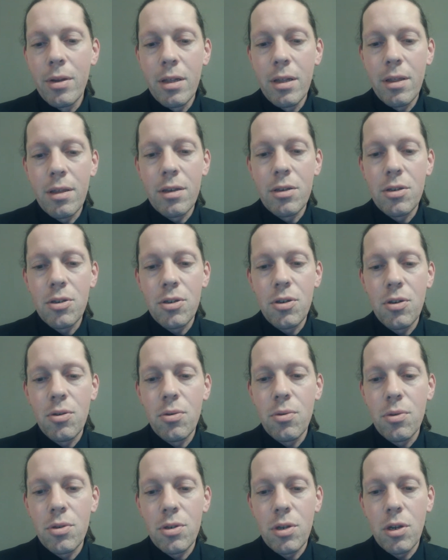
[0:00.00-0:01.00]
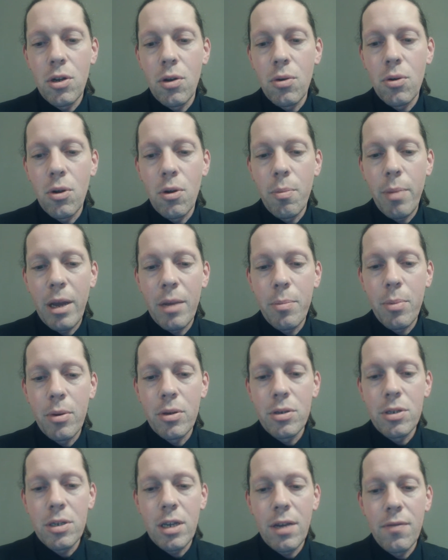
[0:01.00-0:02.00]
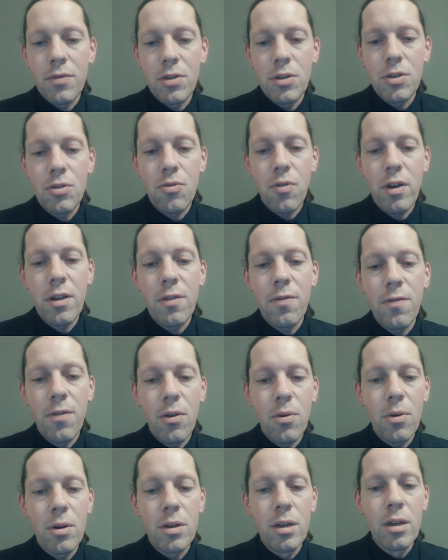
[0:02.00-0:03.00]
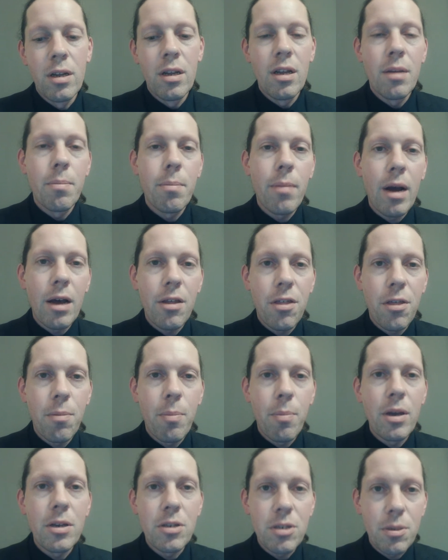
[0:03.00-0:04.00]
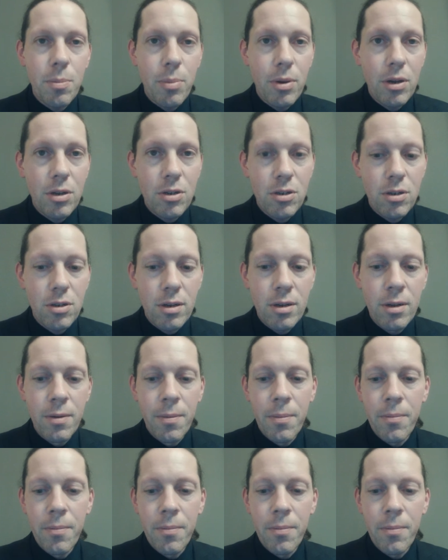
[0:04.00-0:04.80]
these 2 Zenodo papers gives a straightforward math-based picture